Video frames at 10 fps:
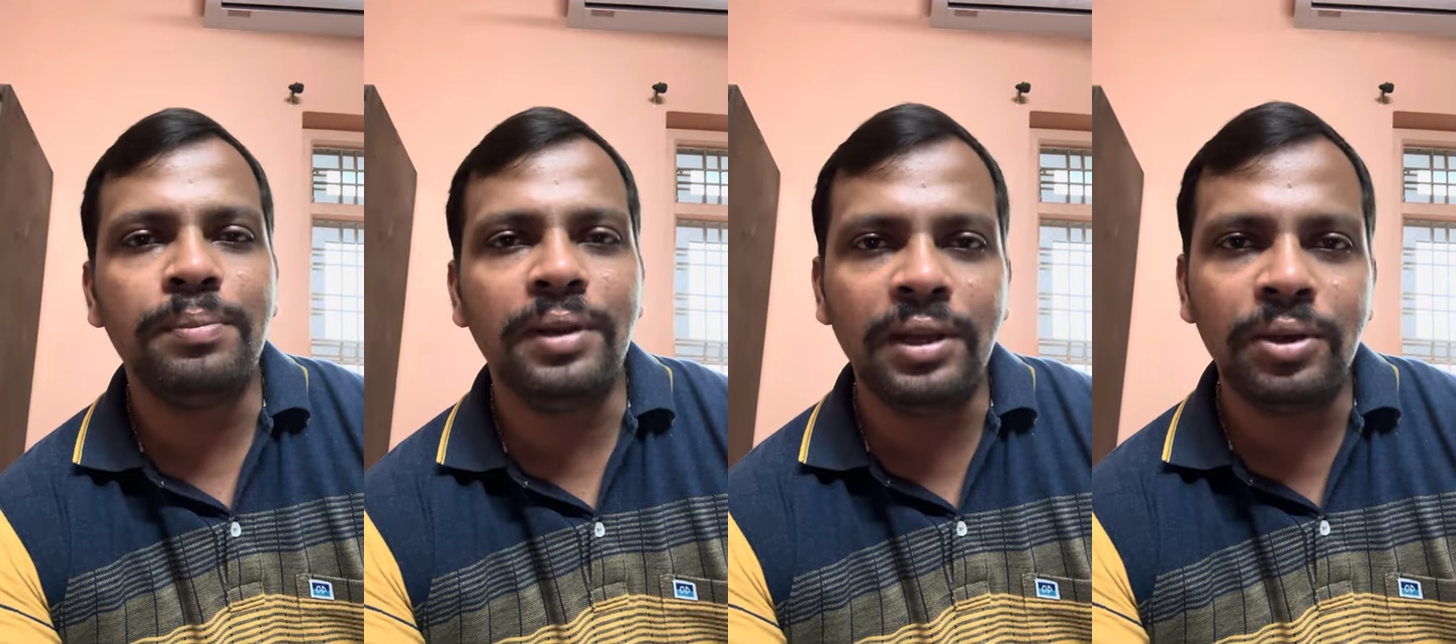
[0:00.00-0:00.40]

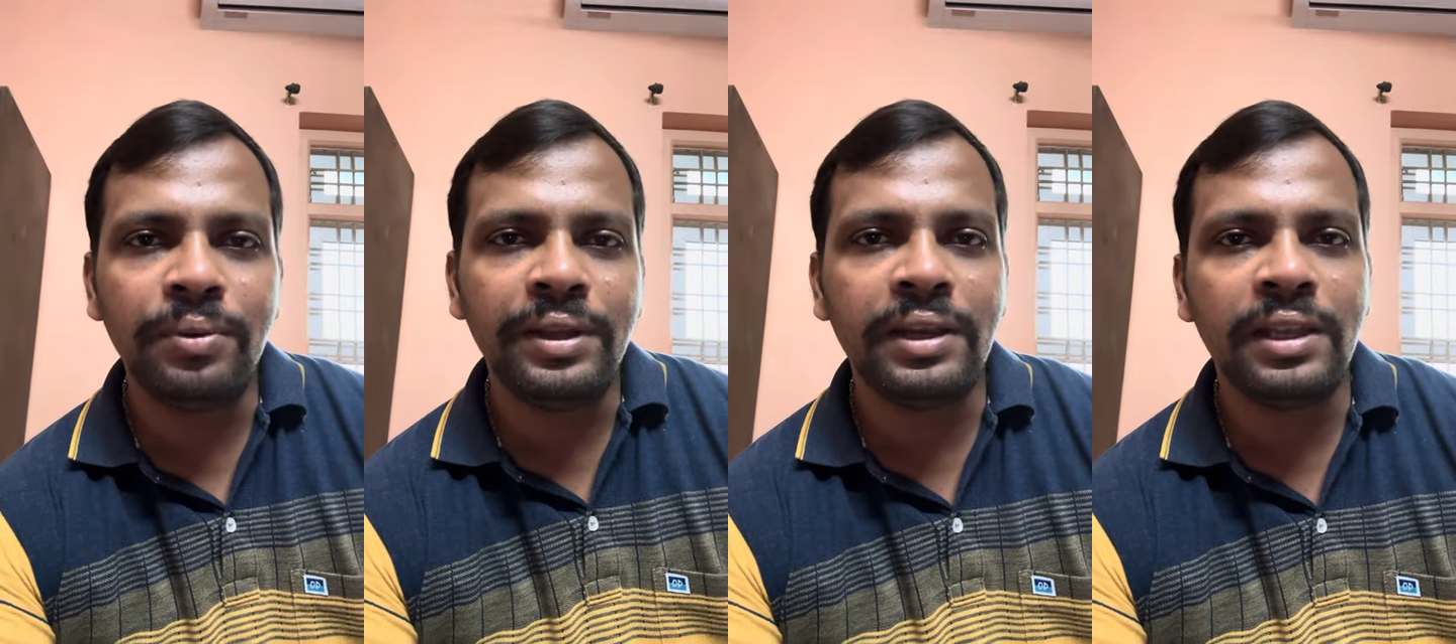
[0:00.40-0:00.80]
believe
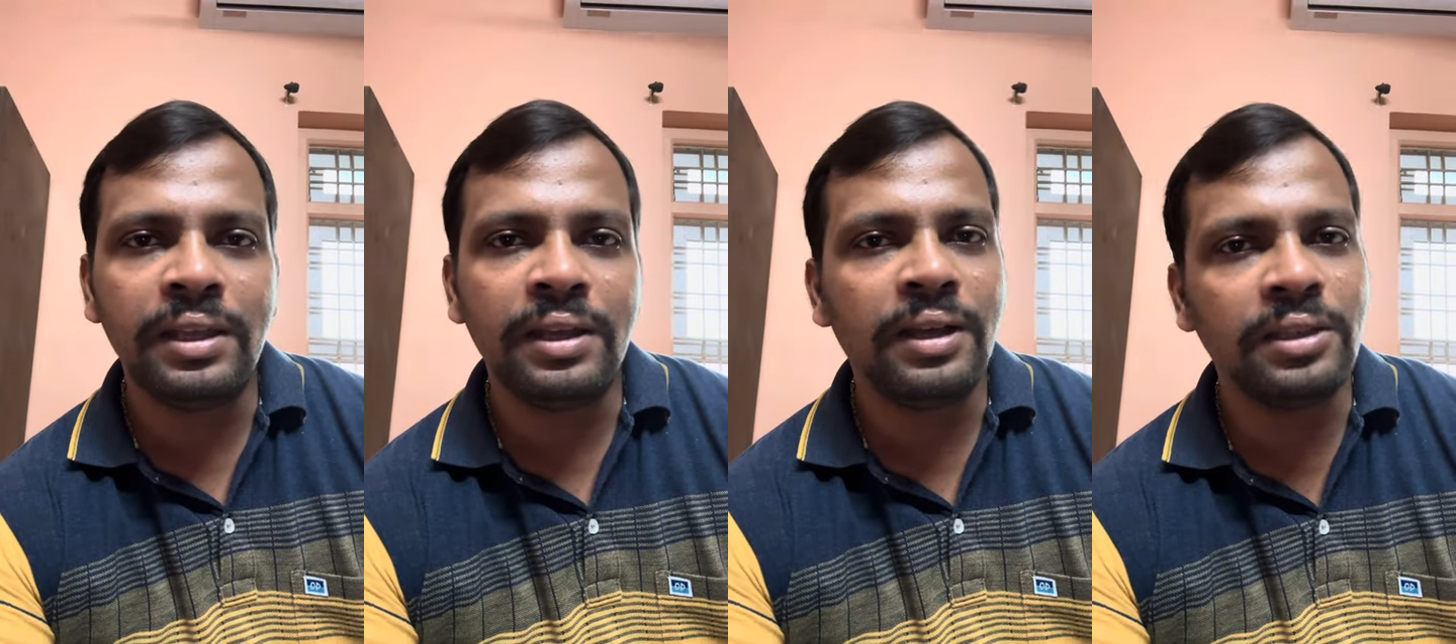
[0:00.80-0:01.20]
in
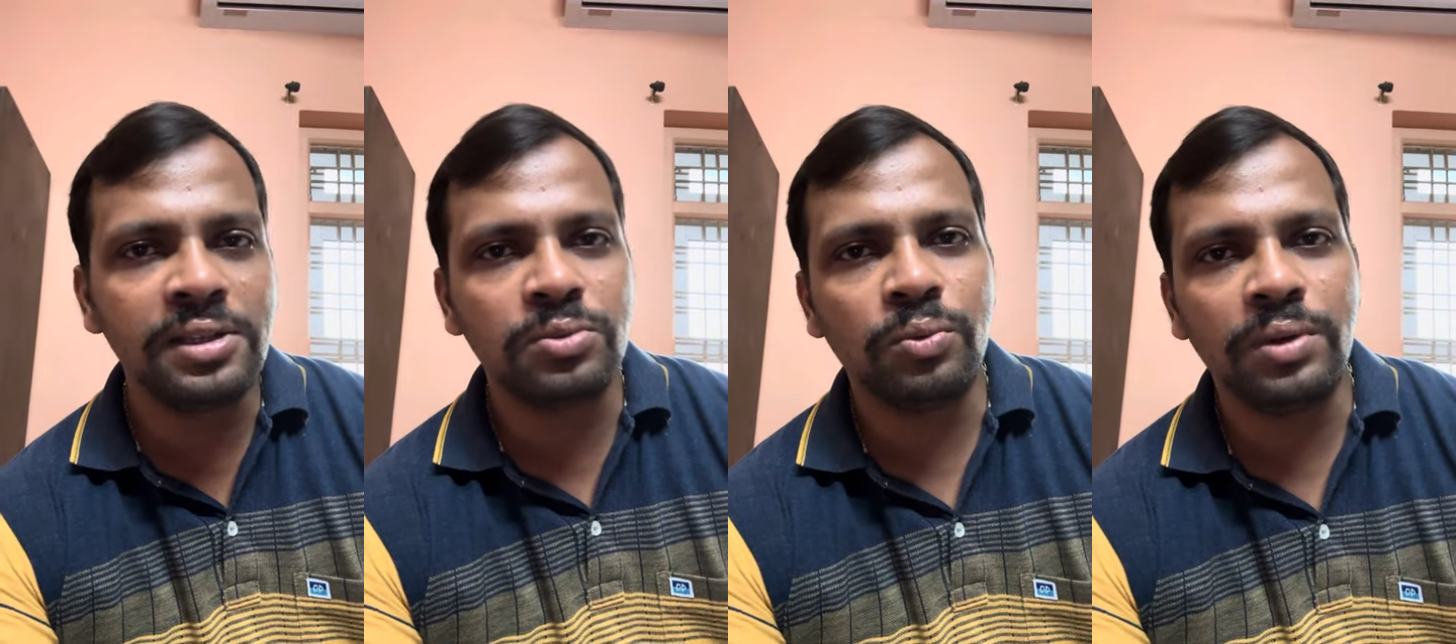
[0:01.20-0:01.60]
any
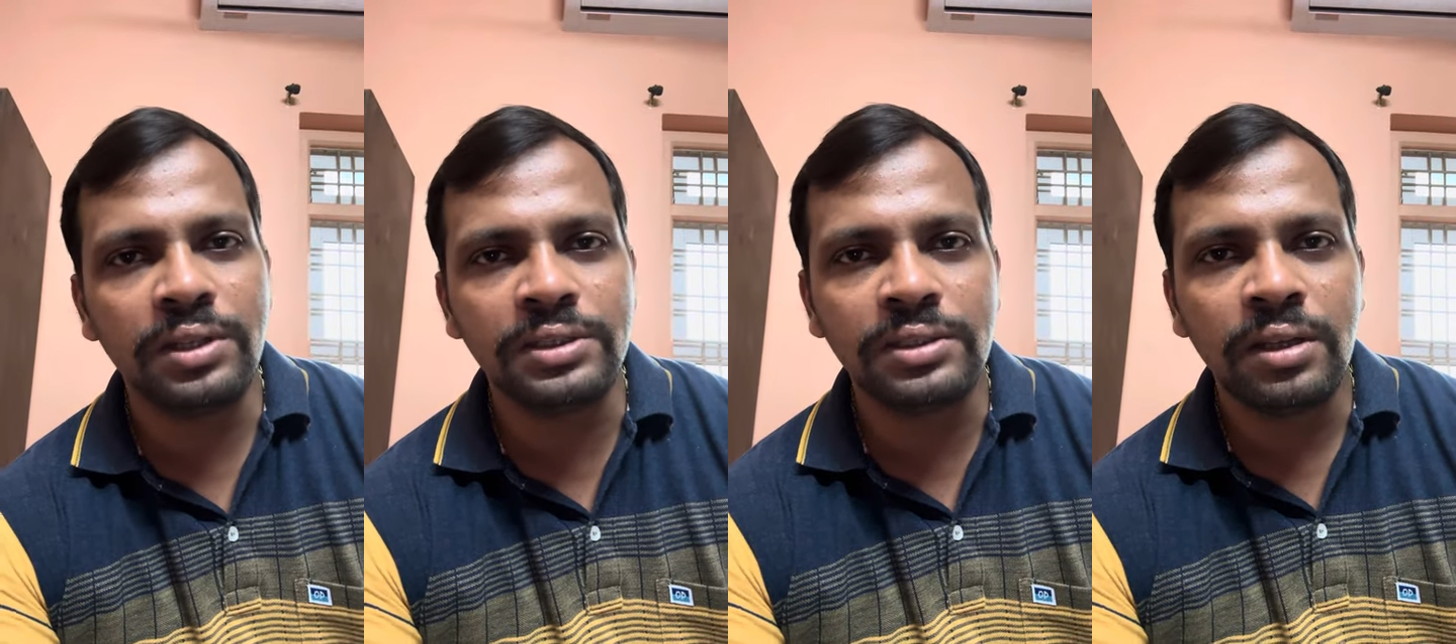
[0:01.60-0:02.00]
other's
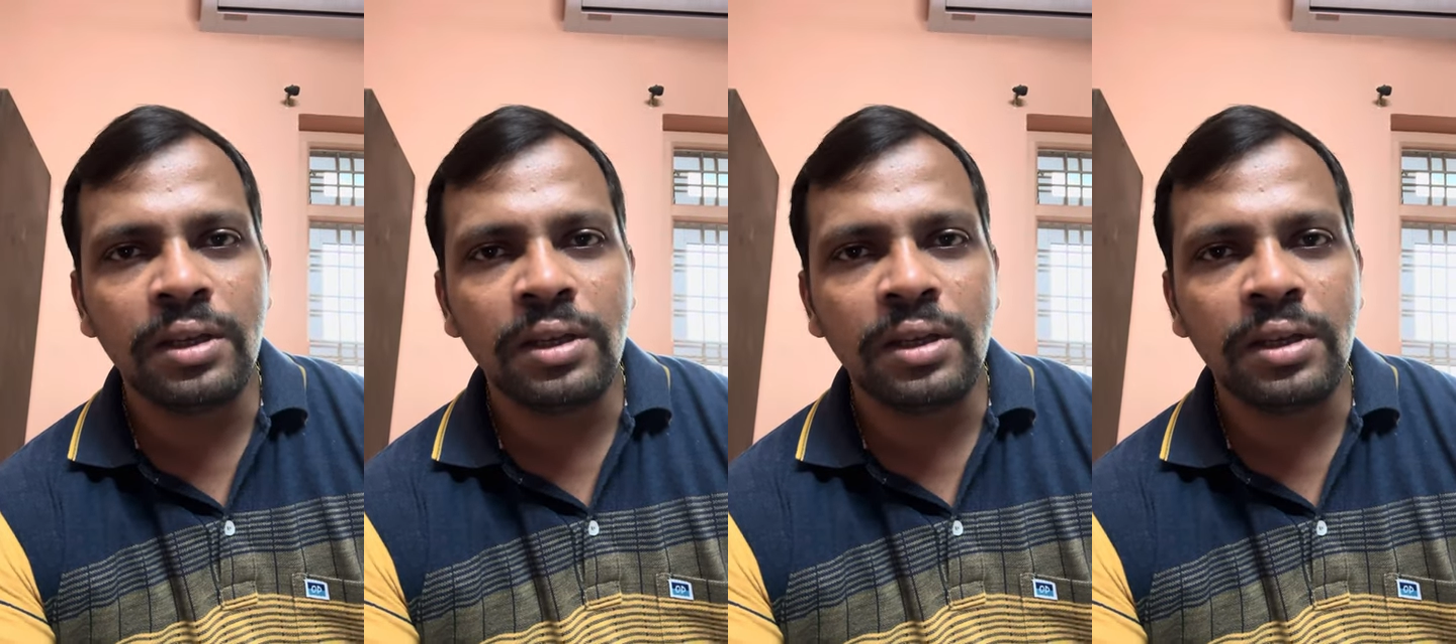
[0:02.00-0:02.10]
words